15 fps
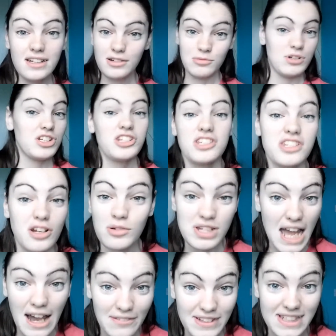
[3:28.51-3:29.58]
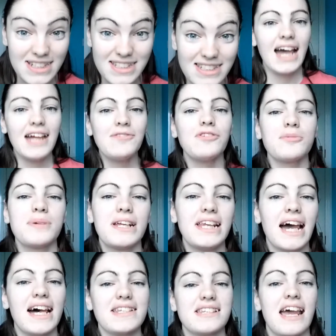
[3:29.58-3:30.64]
We just don't have it. And for my
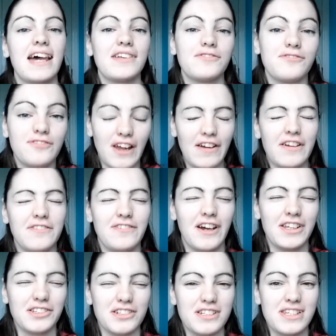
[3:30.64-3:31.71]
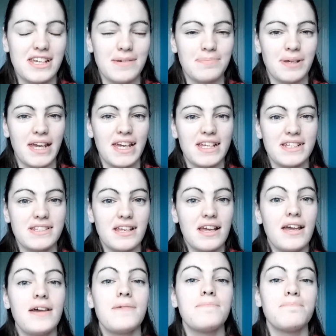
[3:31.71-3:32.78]
last and very final tip is
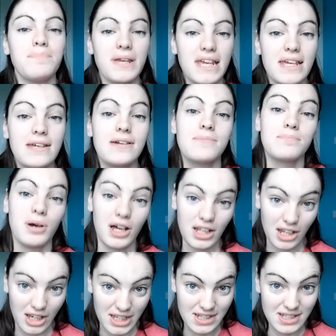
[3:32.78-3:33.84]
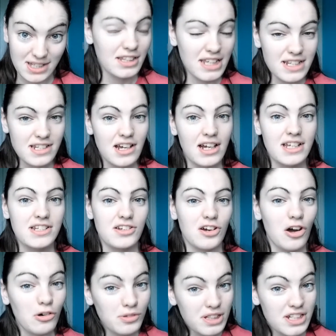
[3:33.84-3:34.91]
be polite. These guys are
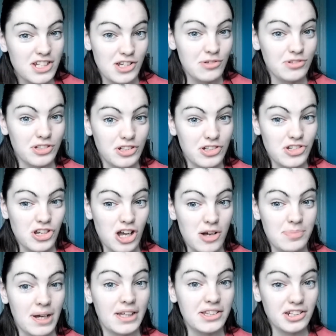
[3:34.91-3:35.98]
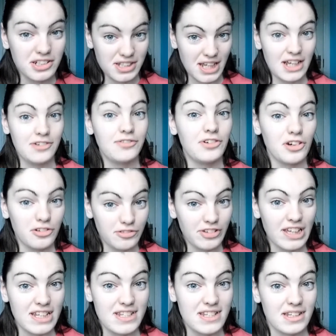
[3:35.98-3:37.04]
only doing their job and they're there for a
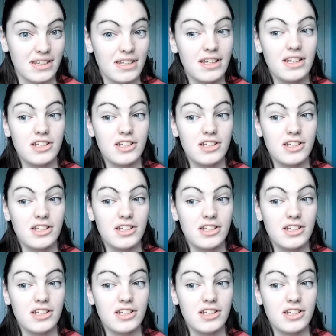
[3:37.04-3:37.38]
reason.